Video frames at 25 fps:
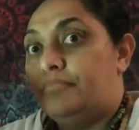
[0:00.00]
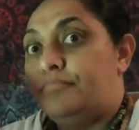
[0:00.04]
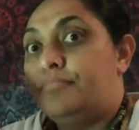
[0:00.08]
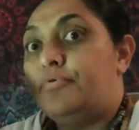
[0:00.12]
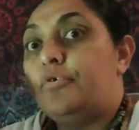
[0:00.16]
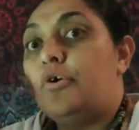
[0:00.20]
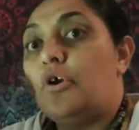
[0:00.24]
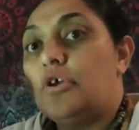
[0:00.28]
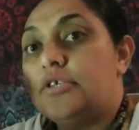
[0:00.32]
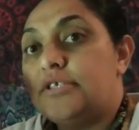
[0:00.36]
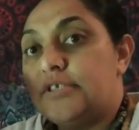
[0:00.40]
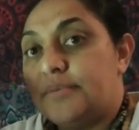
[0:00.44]

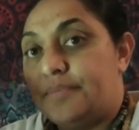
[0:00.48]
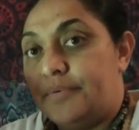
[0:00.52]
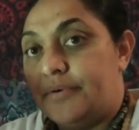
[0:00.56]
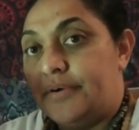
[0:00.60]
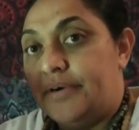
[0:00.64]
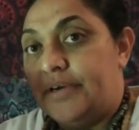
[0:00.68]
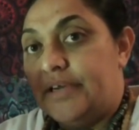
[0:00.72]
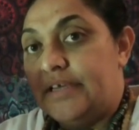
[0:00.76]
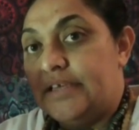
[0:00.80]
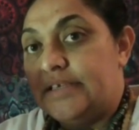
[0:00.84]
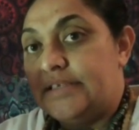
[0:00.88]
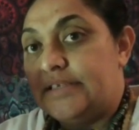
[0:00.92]

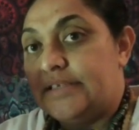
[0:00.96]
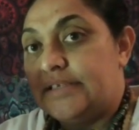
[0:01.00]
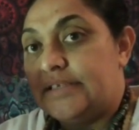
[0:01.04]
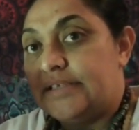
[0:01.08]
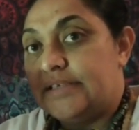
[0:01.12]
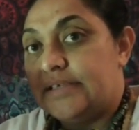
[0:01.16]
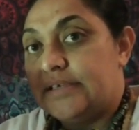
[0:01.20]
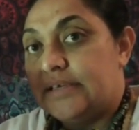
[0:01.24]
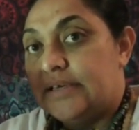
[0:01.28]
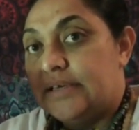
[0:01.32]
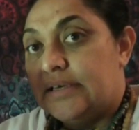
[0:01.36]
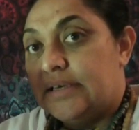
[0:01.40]

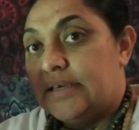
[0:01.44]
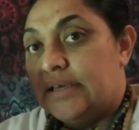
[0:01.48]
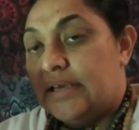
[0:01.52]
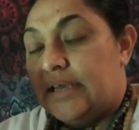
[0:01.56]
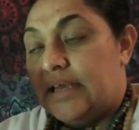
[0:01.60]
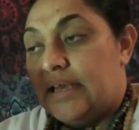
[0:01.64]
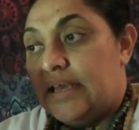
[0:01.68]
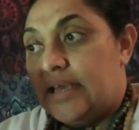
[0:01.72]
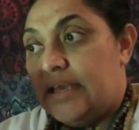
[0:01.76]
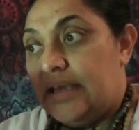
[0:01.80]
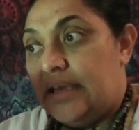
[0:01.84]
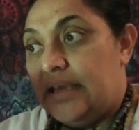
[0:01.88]
prosperous
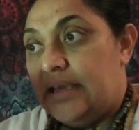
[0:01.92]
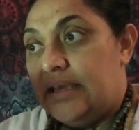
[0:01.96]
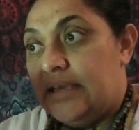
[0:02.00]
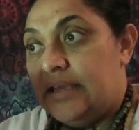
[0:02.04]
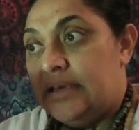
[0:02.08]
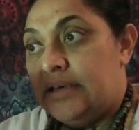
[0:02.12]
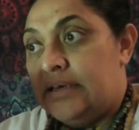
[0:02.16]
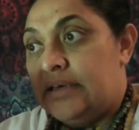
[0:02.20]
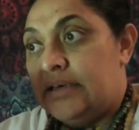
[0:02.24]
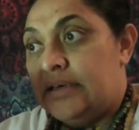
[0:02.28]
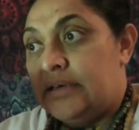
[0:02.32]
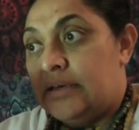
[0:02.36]

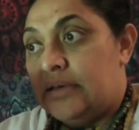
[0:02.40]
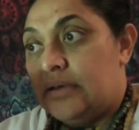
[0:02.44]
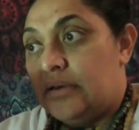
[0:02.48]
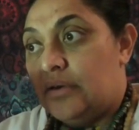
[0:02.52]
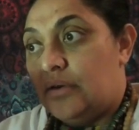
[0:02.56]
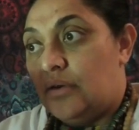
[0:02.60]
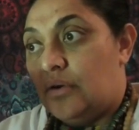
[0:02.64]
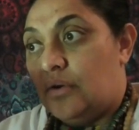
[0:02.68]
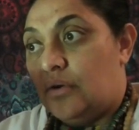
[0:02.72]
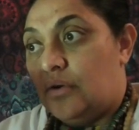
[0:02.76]
in